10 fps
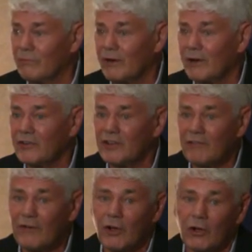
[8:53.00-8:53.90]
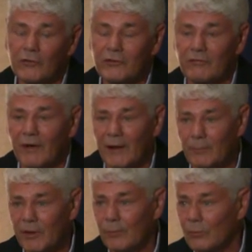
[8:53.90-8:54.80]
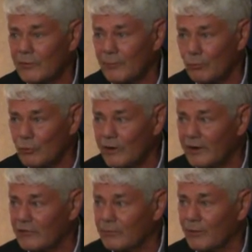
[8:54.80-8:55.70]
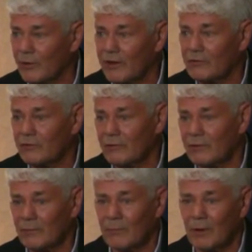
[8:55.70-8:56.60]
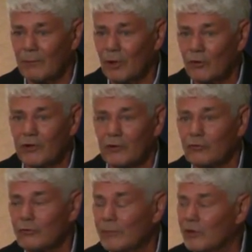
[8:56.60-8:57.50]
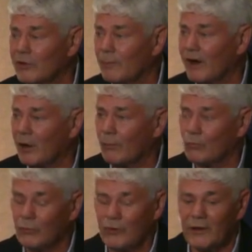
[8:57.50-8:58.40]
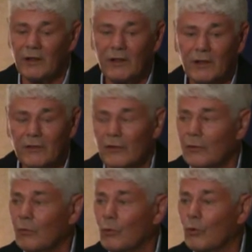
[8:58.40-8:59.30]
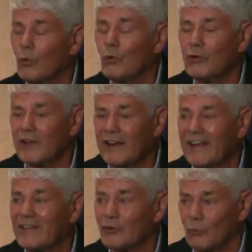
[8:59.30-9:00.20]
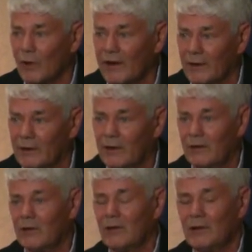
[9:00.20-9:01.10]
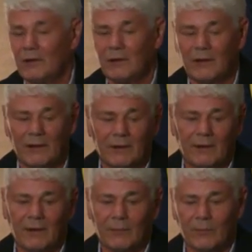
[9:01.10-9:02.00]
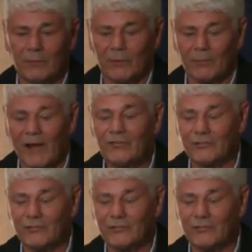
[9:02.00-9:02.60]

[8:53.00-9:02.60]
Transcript: very difficult to find people with the brewing experience of a 1 million or 2 million barrel brewery. Who are you going to get to run it? And with my